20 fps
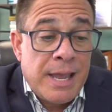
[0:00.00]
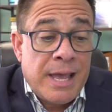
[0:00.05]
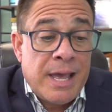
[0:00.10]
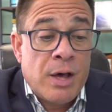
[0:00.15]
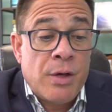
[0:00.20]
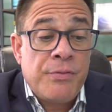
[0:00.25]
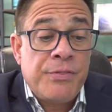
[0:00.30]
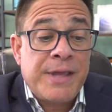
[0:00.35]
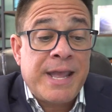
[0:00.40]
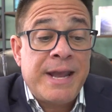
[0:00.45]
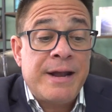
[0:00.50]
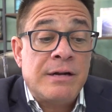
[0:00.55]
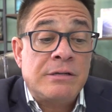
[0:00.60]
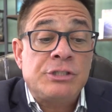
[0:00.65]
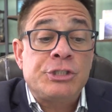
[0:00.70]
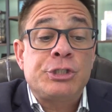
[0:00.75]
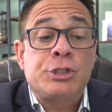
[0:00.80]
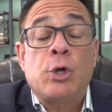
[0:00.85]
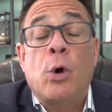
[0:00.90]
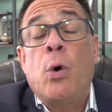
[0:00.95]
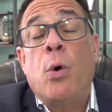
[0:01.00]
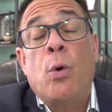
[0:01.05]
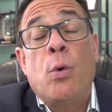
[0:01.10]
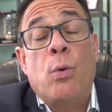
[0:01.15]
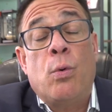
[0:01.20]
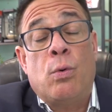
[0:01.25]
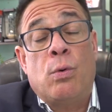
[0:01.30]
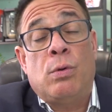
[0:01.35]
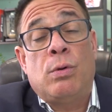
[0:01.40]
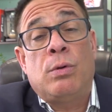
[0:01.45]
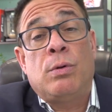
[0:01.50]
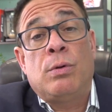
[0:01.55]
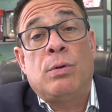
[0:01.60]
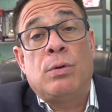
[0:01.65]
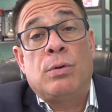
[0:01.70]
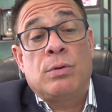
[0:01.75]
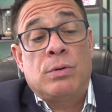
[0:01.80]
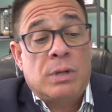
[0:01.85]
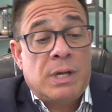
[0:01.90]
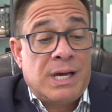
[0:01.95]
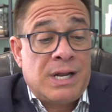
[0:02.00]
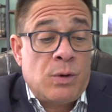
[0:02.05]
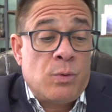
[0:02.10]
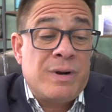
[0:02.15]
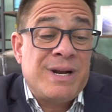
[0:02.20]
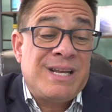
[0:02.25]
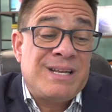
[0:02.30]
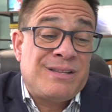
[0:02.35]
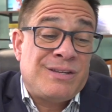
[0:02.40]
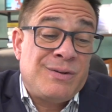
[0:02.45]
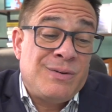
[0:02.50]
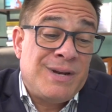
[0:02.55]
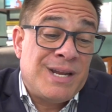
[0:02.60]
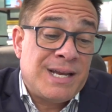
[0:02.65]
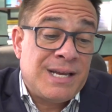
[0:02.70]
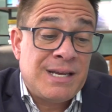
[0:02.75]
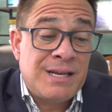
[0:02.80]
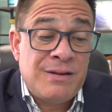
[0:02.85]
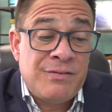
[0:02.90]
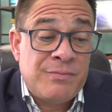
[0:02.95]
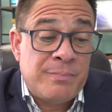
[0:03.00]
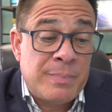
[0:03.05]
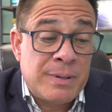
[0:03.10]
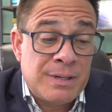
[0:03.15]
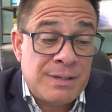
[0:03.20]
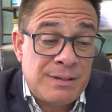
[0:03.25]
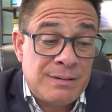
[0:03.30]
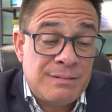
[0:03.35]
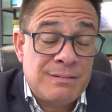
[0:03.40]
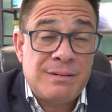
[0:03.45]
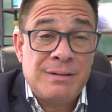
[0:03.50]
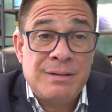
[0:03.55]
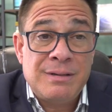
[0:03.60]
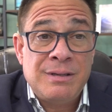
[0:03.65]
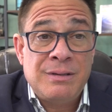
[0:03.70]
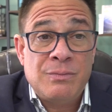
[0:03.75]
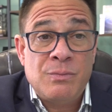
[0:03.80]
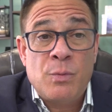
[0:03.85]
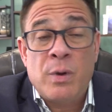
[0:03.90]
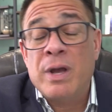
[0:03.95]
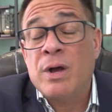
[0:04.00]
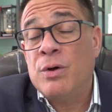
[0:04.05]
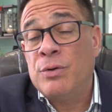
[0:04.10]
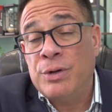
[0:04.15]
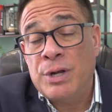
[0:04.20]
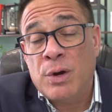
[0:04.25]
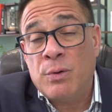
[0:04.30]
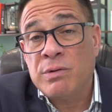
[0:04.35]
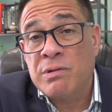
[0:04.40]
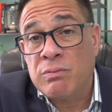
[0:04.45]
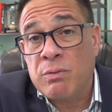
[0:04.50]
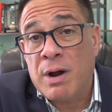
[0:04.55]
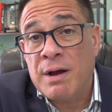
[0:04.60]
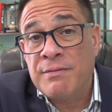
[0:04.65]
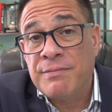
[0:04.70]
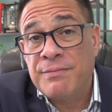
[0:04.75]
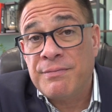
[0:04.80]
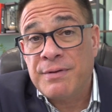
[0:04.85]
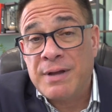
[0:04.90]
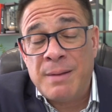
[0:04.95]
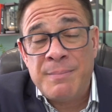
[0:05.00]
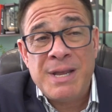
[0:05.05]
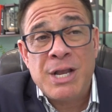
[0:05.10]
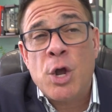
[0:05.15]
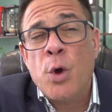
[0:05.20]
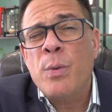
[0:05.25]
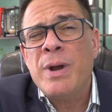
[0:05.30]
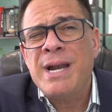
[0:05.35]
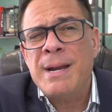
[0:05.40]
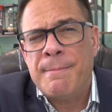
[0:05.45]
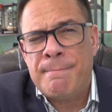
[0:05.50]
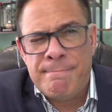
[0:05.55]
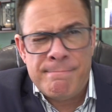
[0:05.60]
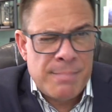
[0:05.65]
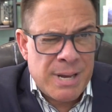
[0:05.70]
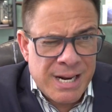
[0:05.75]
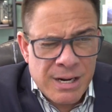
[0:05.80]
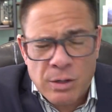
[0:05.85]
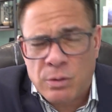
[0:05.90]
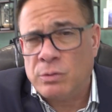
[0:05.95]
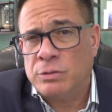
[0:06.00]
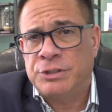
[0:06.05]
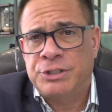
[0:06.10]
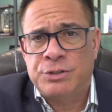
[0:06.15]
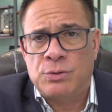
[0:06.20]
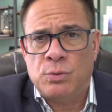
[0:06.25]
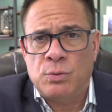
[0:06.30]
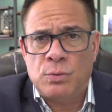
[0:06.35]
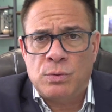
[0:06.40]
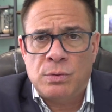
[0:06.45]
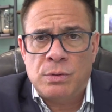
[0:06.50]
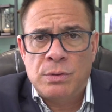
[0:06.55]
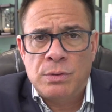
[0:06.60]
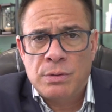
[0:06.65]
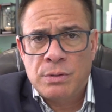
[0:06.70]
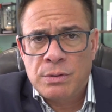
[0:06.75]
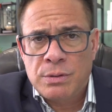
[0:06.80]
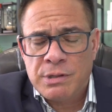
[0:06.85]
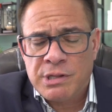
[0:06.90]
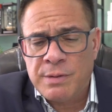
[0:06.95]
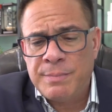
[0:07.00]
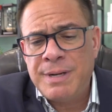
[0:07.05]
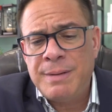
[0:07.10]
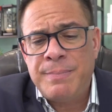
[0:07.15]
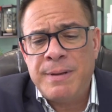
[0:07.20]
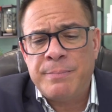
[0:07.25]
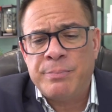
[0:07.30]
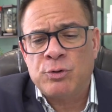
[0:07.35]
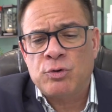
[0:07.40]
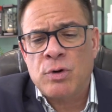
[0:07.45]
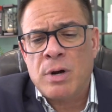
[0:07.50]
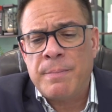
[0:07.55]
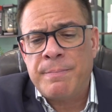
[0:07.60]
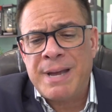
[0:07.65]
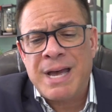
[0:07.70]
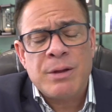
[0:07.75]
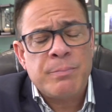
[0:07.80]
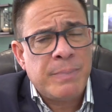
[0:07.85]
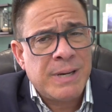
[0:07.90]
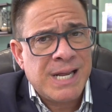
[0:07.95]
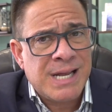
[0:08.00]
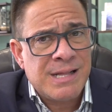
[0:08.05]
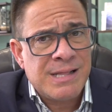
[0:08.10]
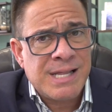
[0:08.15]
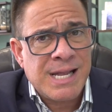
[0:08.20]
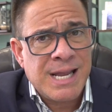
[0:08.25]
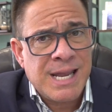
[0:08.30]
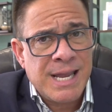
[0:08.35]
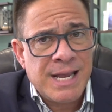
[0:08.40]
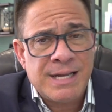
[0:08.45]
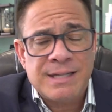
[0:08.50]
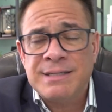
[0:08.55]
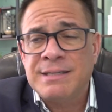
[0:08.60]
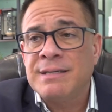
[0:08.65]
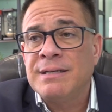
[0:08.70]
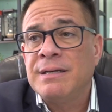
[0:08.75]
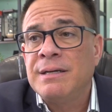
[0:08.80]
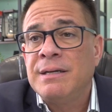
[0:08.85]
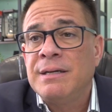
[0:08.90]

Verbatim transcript: Healthcare's toll I don't want to get too negative, but we all know it's rough. I mean, going to medical school, so many people drop out because they can't